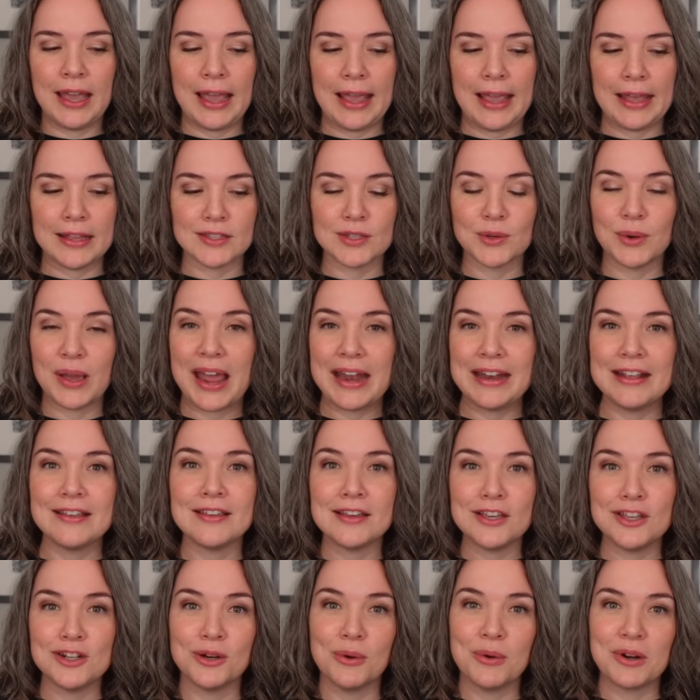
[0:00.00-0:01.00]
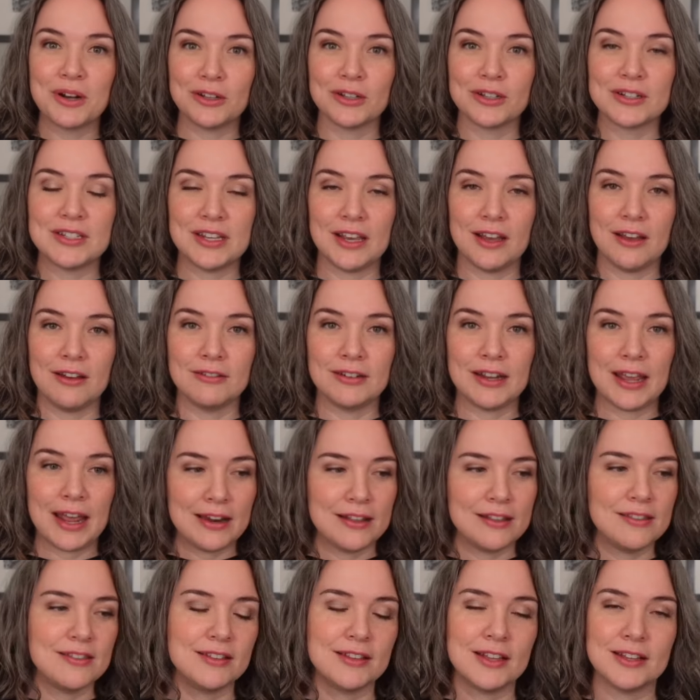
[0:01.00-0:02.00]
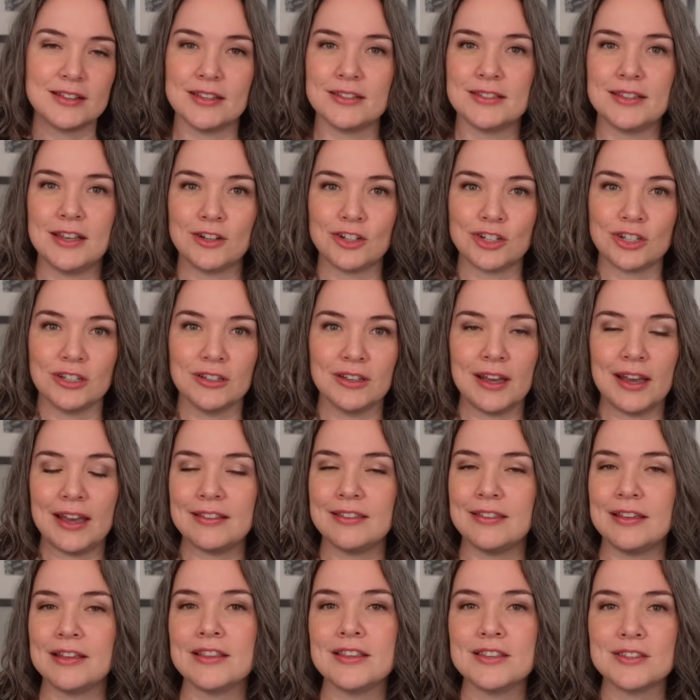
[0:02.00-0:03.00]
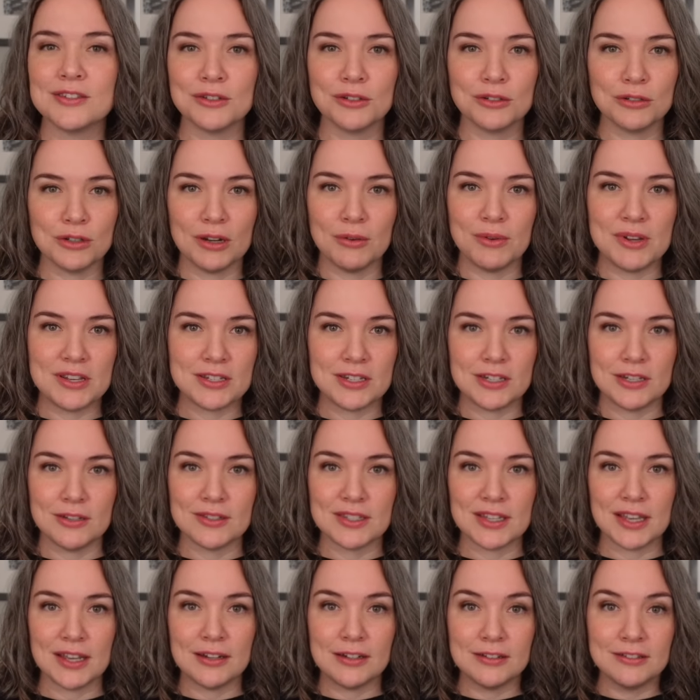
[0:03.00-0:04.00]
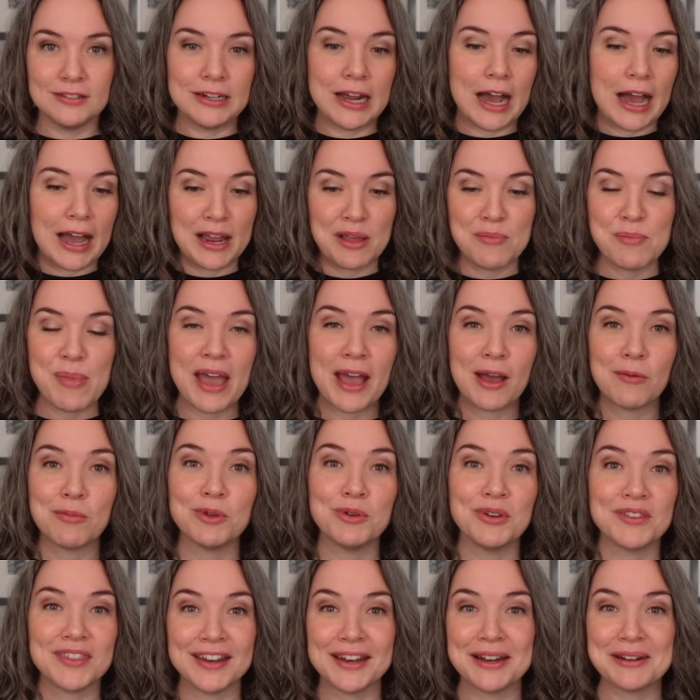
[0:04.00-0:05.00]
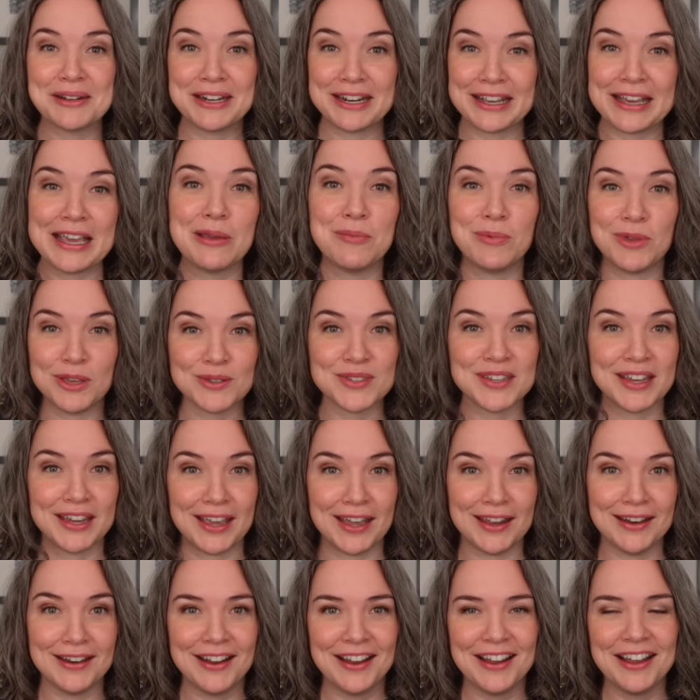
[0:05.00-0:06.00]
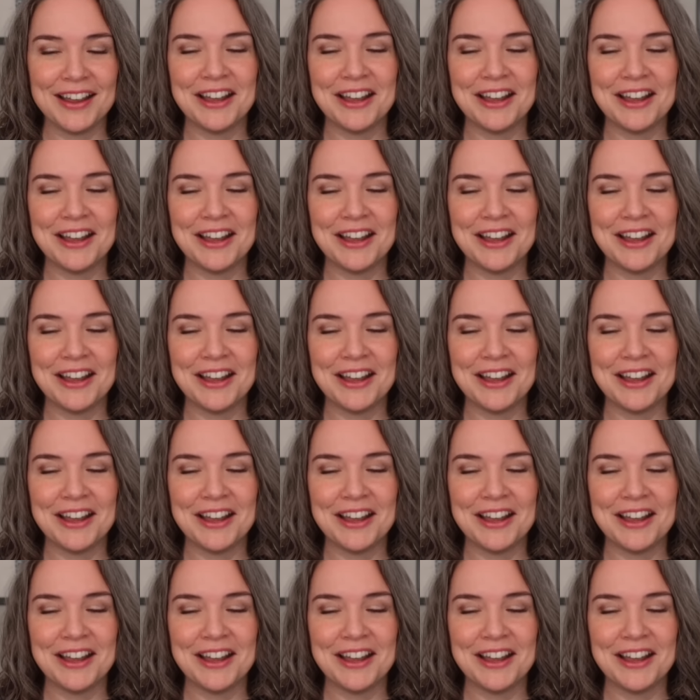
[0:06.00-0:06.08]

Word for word: And so, anything you don't want to look down, anything that's essential, I think these are great ways to use it. I'm happy with it. I'm going to keep using it.